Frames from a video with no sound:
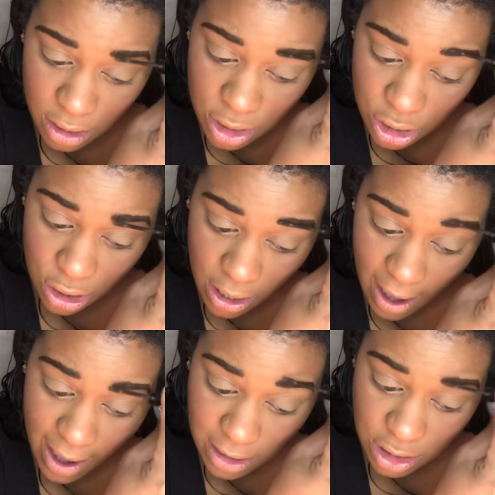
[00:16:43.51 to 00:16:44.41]

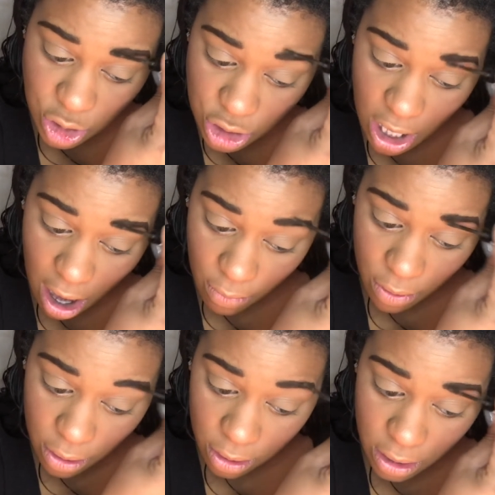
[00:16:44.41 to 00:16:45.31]
chillax,
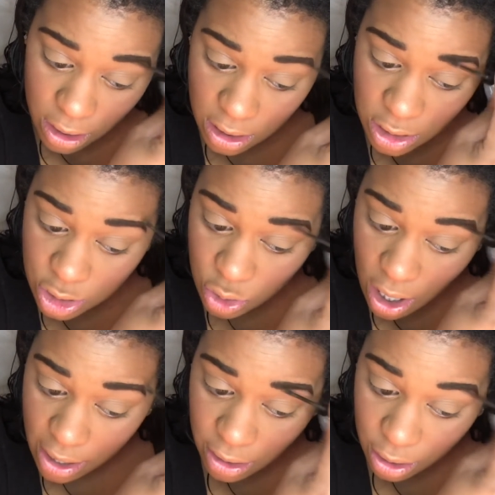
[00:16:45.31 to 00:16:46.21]
shower, get into
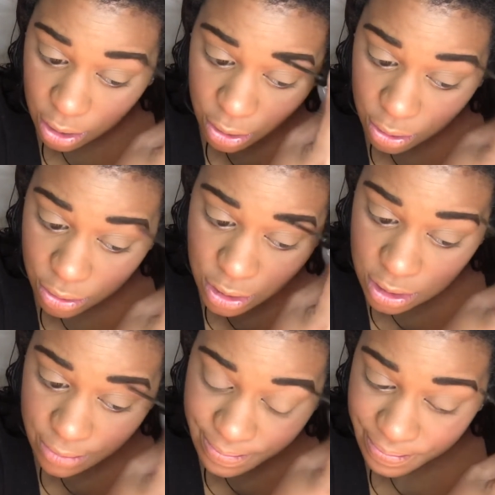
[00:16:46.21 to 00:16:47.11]
dry clothes,